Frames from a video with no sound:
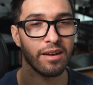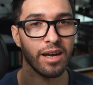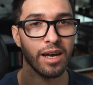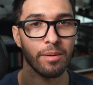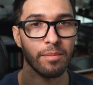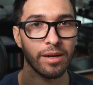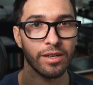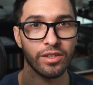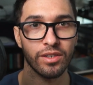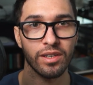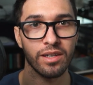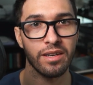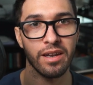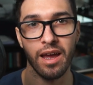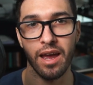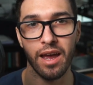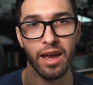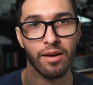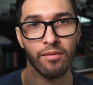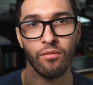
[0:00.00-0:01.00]
I just didn't
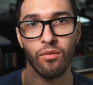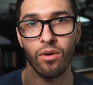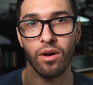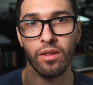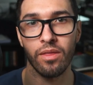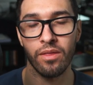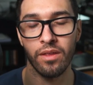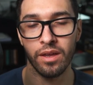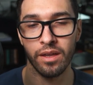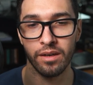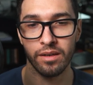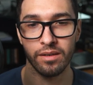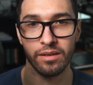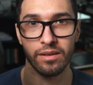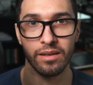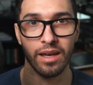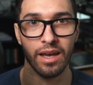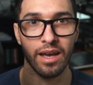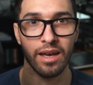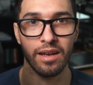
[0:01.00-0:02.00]
have one that
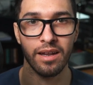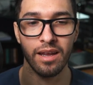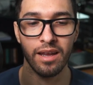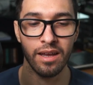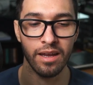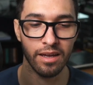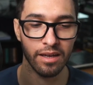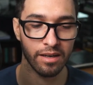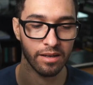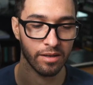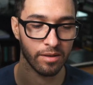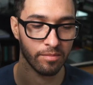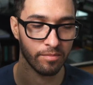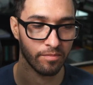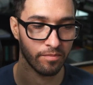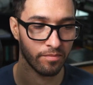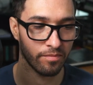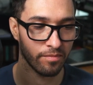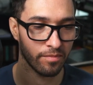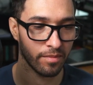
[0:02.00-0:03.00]
had
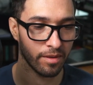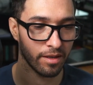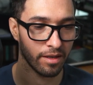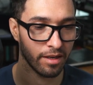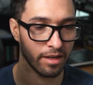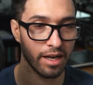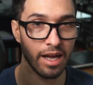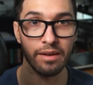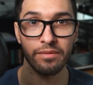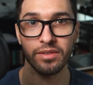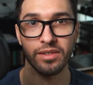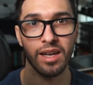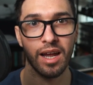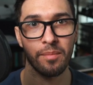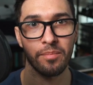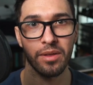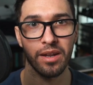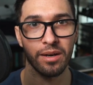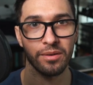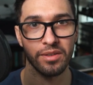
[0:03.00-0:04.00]
an
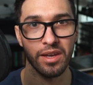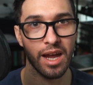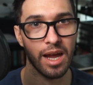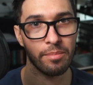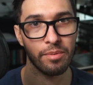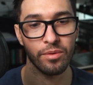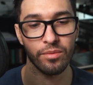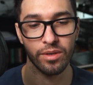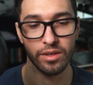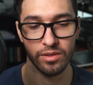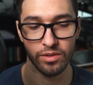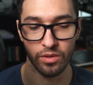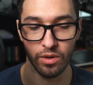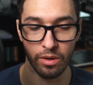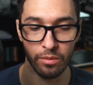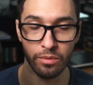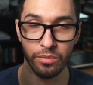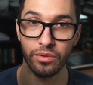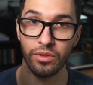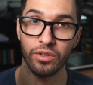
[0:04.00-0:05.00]
f-stop that I was happy with, so
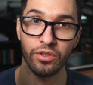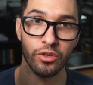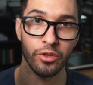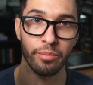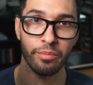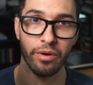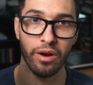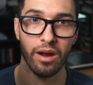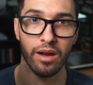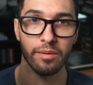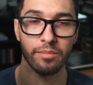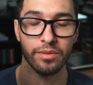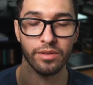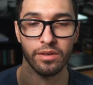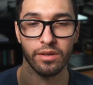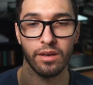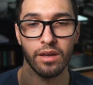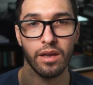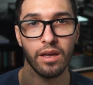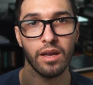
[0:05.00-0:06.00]
I went with the 2
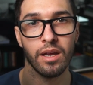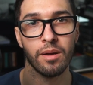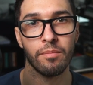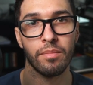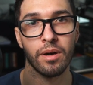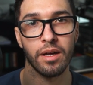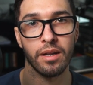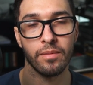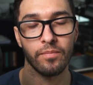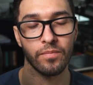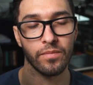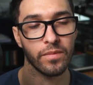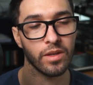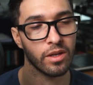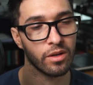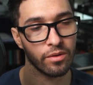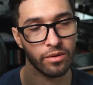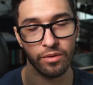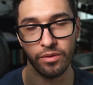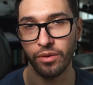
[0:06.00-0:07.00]
primes. But,
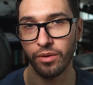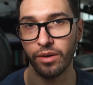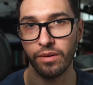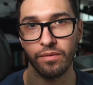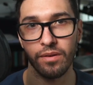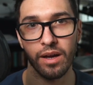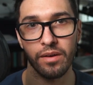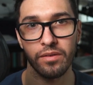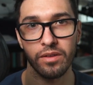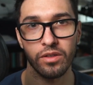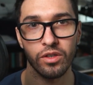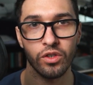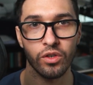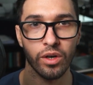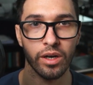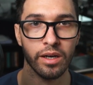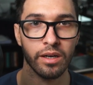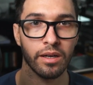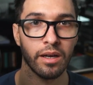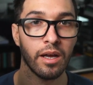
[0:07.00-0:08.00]
the 35 did the
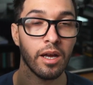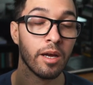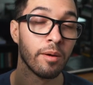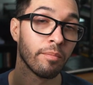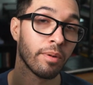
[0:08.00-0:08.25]
trick.